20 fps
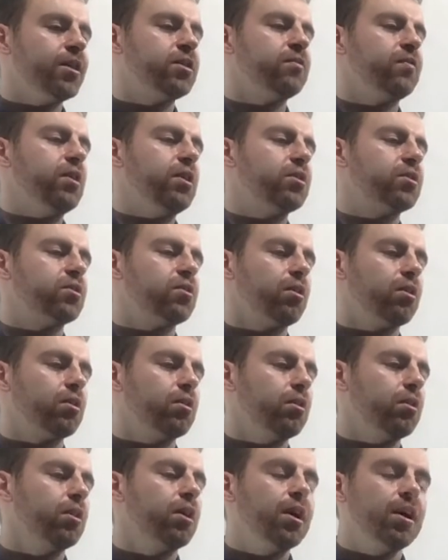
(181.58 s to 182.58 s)
of each
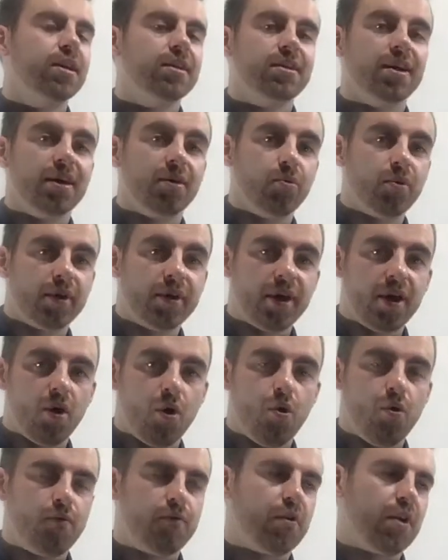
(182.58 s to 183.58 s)
circle where they
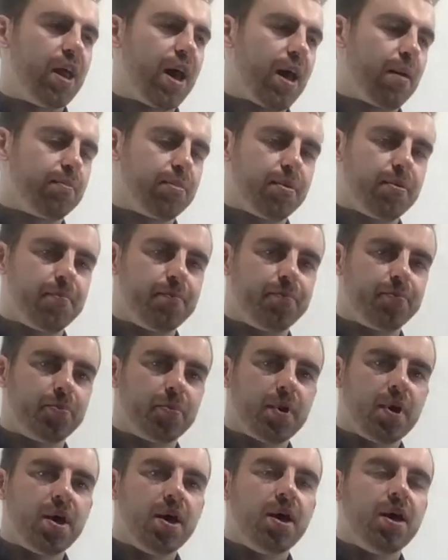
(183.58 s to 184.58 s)
overlap.
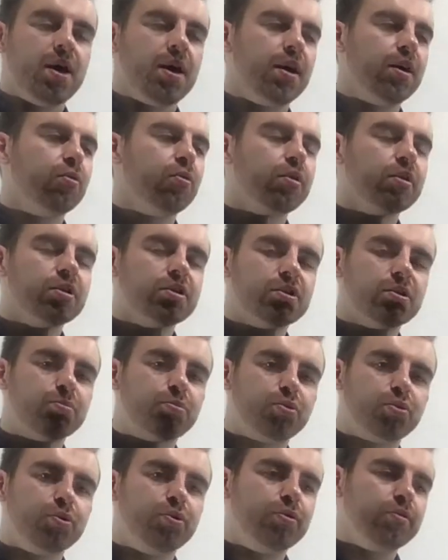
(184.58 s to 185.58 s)
In order to
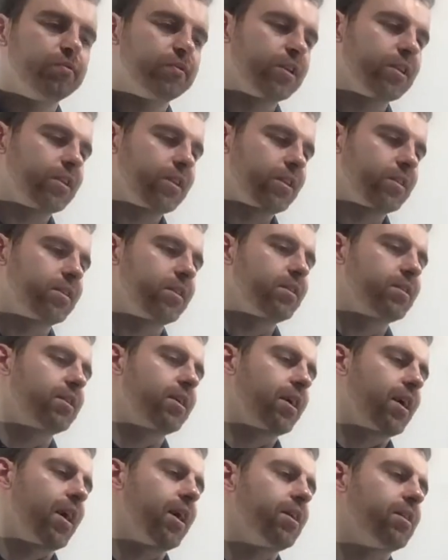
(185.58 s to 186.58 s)
prove that this is
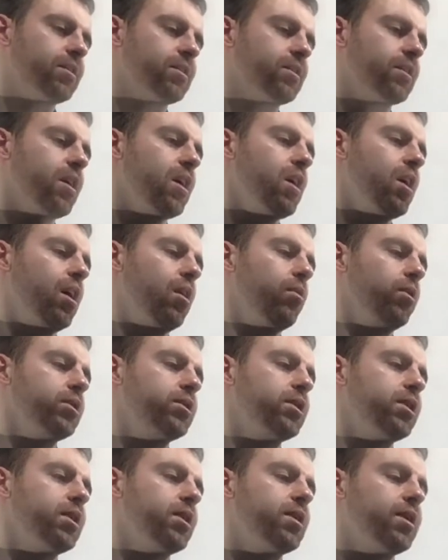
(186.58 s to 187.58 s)
the case, I
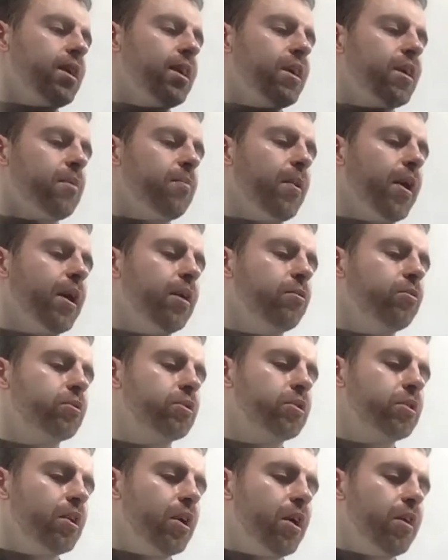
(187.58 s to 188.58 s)
want you to think about
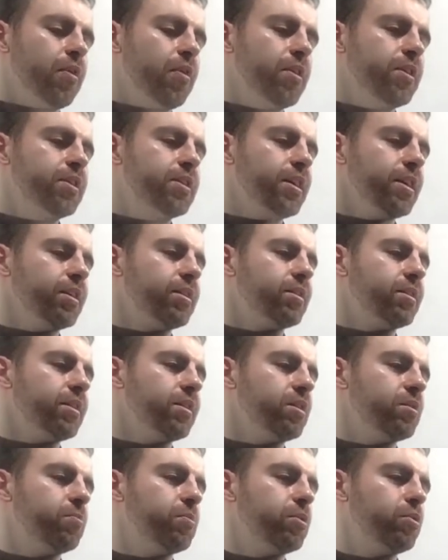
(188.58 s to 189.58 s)
the
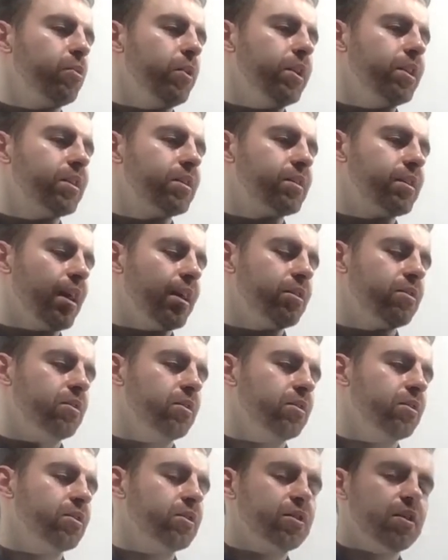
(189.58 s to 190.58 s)
distance between the
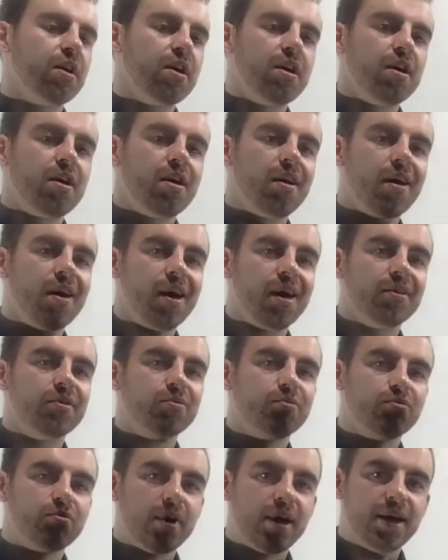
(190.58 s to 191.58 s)
centers and
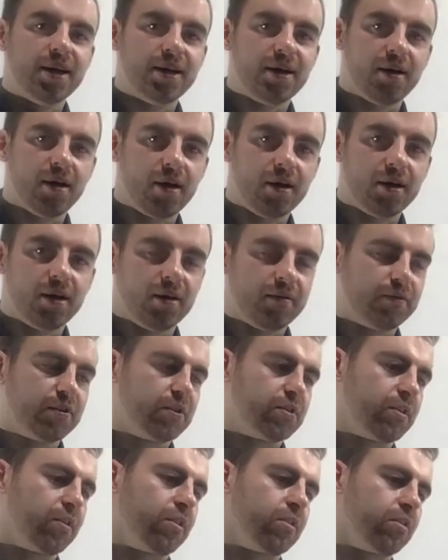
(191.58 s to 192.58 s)
the radii of the
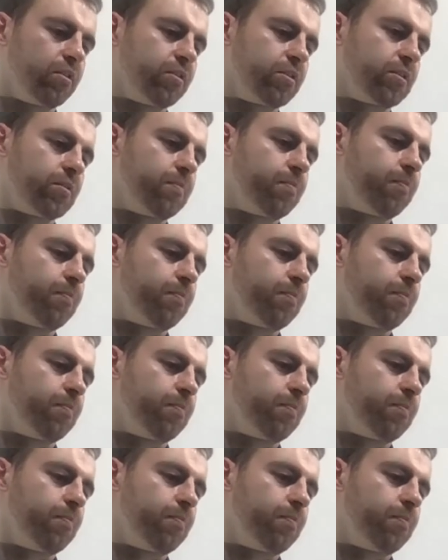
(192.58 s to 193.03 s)
circles.